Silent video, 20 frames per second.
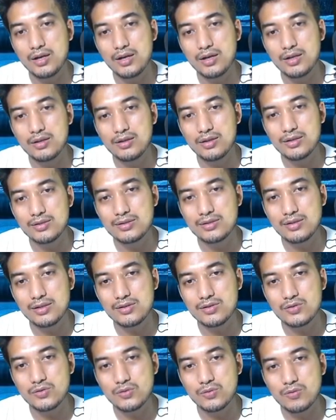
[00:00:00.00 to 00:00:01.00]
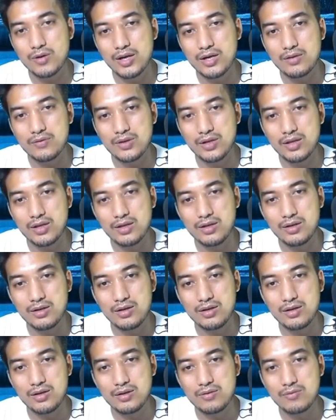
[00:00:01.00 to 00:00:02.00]
people with visions right over
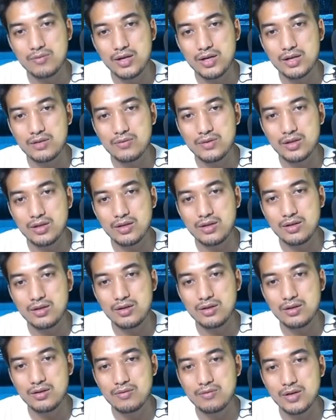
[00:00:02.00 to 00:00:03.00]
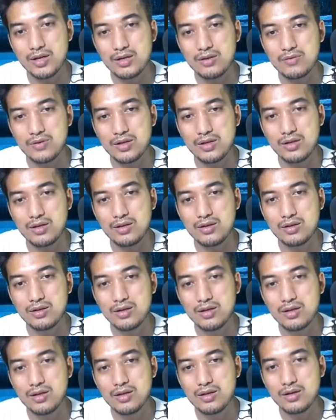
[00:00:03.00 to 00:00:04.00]
here, right over here, right over here,
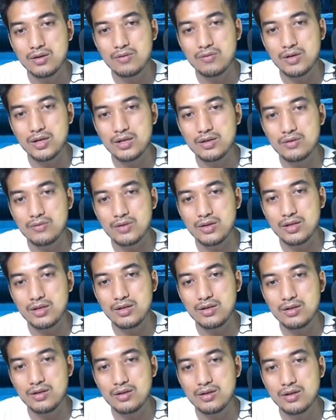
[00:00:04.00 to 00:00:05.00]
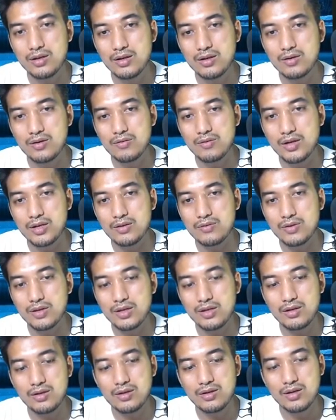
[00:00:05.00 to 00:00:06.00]
right over here, right over
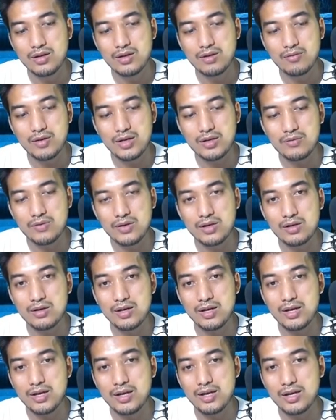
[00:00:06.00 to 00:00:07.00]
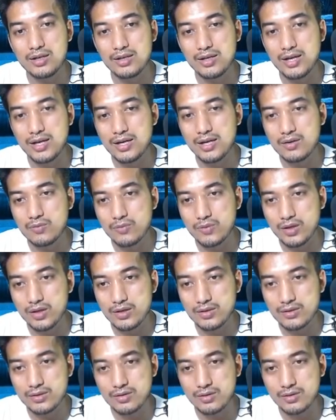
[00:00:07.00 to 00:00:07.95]
here, right over here, and yeah, we are just